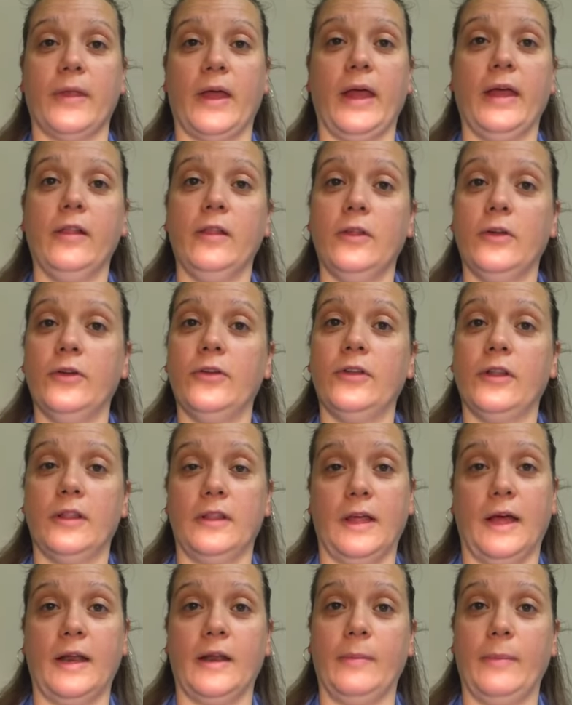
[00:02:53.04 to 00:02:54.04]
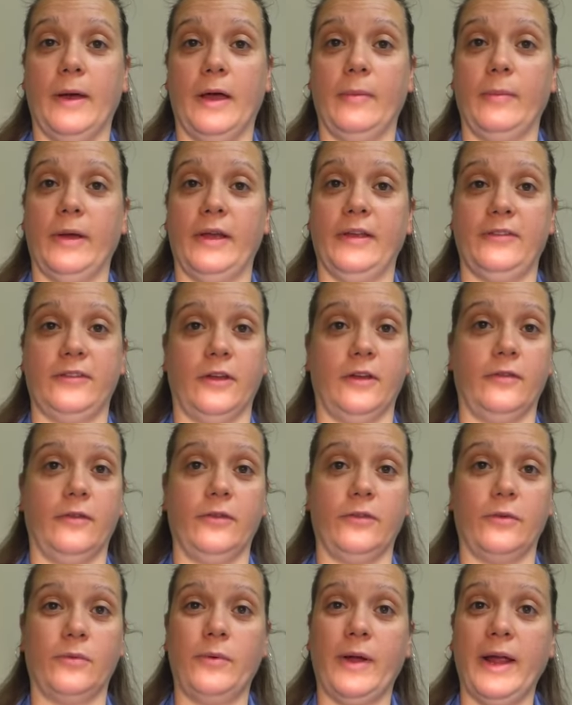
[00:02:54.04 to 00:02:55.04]
I learned a lot about myself
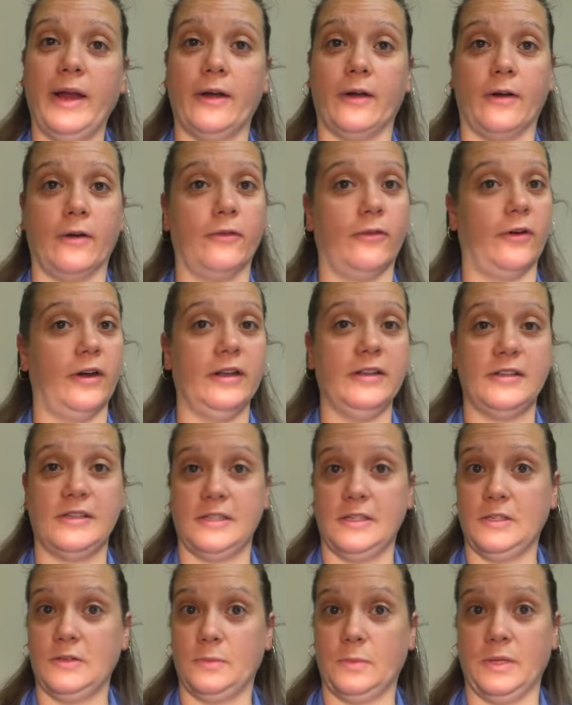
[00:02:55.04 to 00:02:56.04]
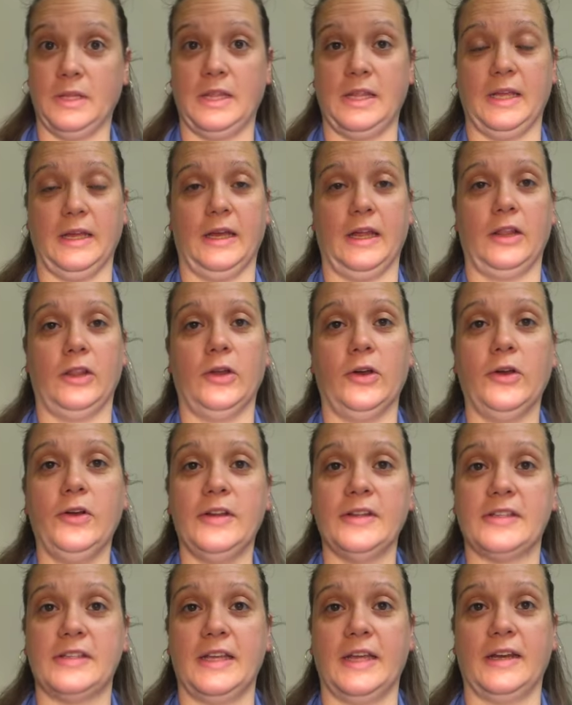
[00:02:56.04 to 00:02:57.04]
as a writer. For instance, one thing I
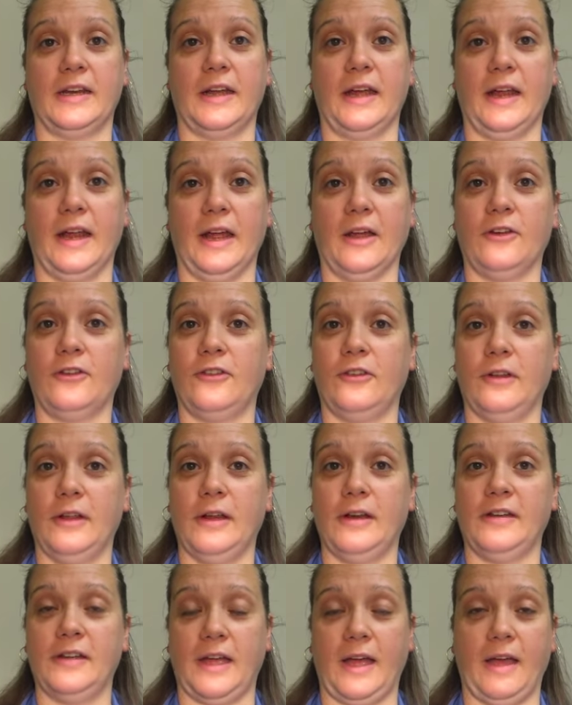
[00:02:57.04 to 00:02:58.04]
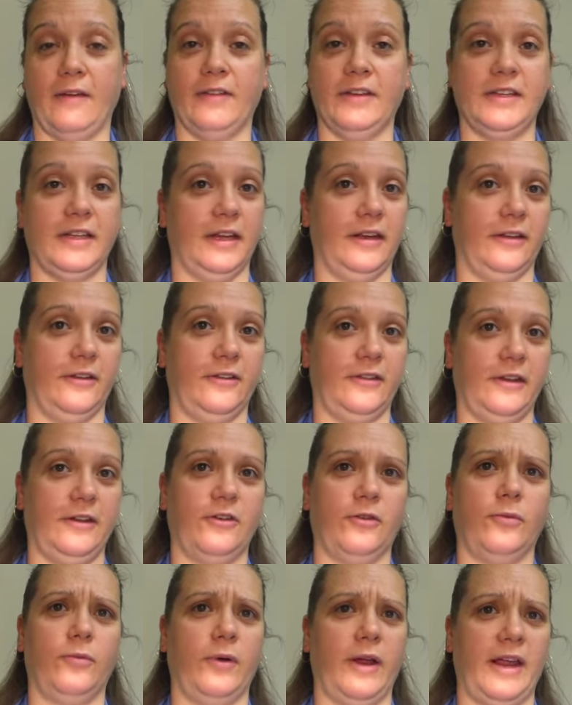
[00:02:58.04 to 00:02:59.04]
learned is that I actually have a tendency
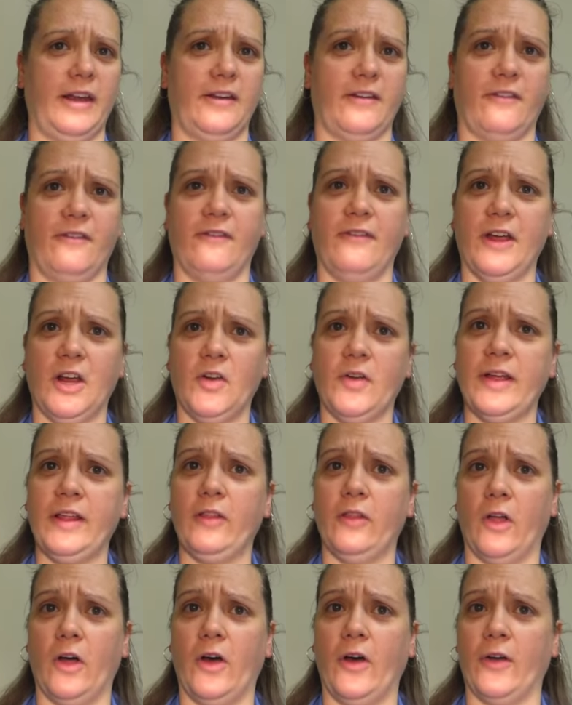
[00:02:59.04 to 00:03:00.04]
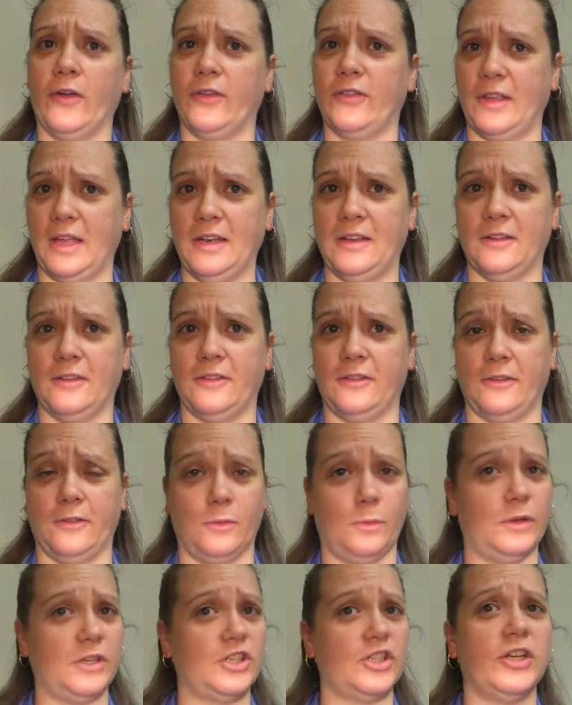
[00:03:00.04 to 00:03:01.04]
to write very long
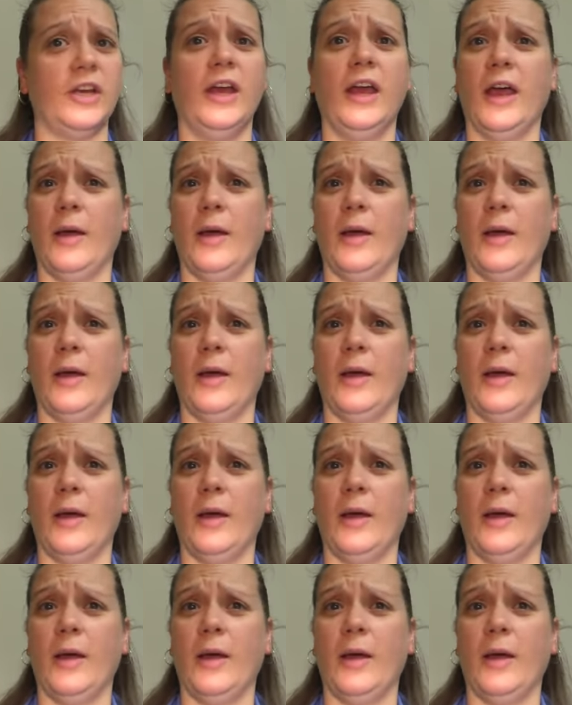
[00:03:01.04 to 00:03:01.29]
sentences, which